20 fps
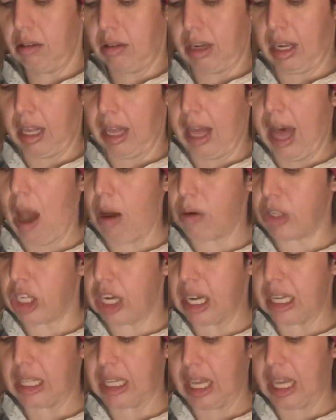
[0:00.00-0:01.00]
Clout
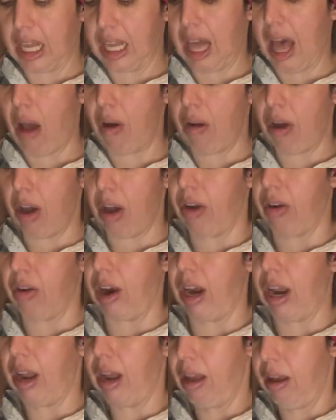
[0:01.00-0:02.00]
chasing, clout
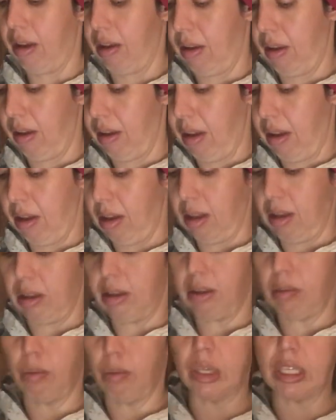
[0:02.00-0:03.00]
hungry
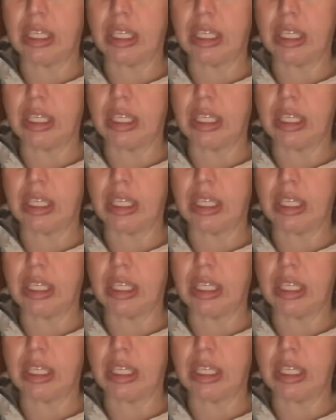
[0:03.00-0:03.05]
will